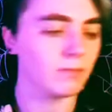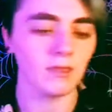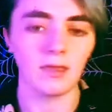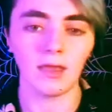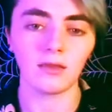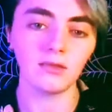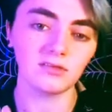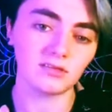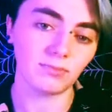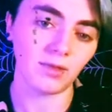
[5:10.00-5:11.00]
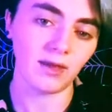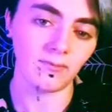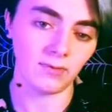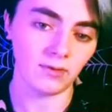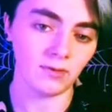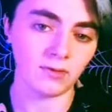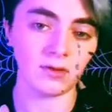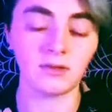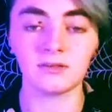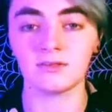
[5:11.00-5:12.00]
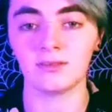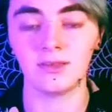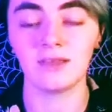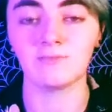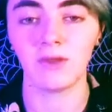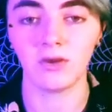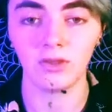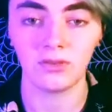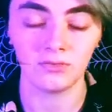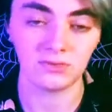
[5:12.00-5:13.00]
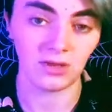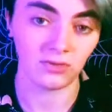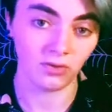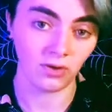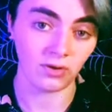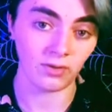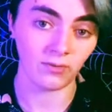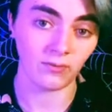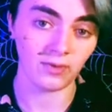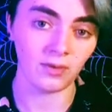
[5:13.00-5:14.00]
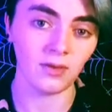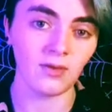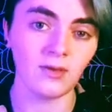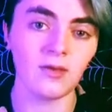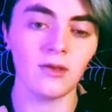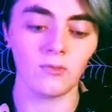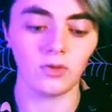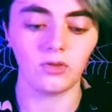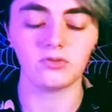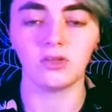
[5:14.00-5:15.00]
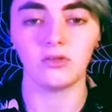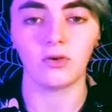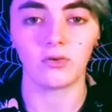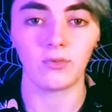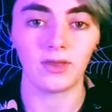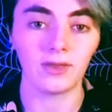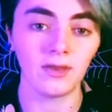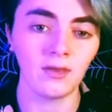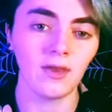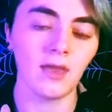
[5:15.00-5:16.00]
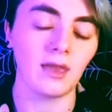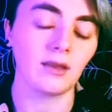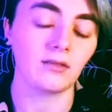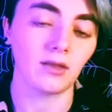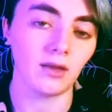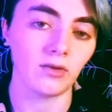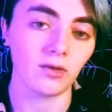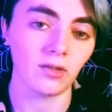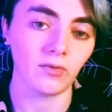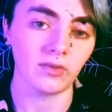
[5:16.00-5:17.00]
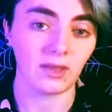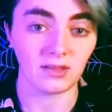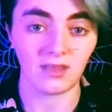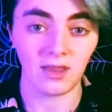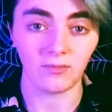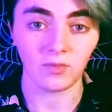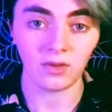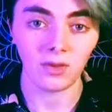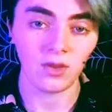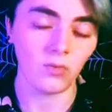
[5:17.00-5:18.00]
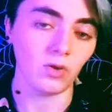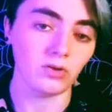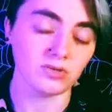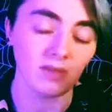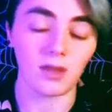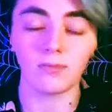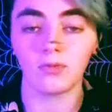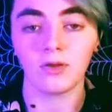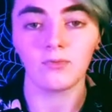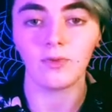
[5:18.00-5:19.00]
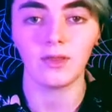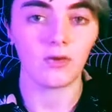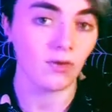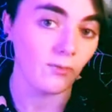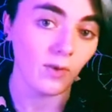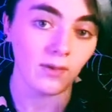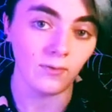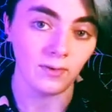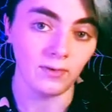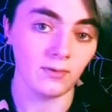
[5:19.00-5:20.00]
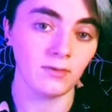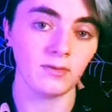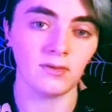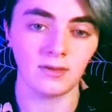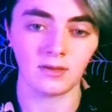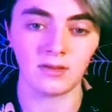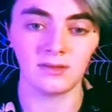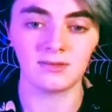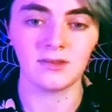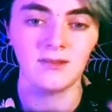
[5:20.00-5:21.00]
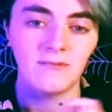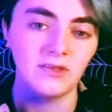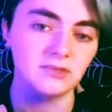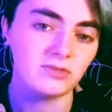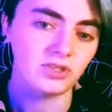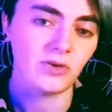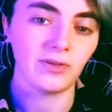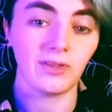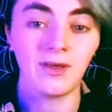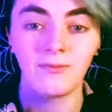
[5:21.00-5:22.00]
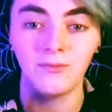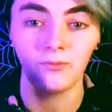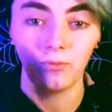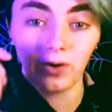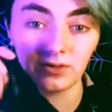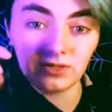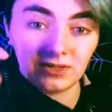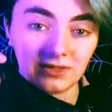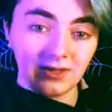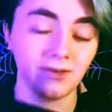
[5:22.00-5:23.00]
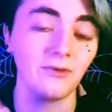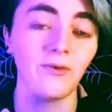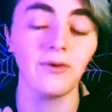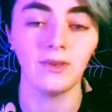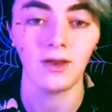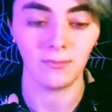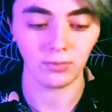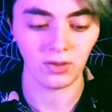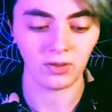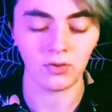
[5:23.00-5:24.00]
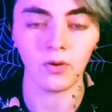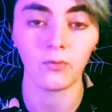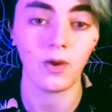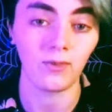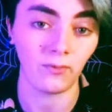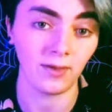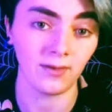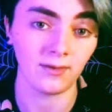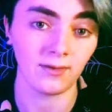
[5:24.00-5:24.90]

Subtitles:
I'm going to use this black one because it's better to use a dark color one when you're using a dark wig, and a lighter color one, like a tan one, when you're using like a blonde wig or a white one. Because this would show a lot worse on a blonde or a white wig.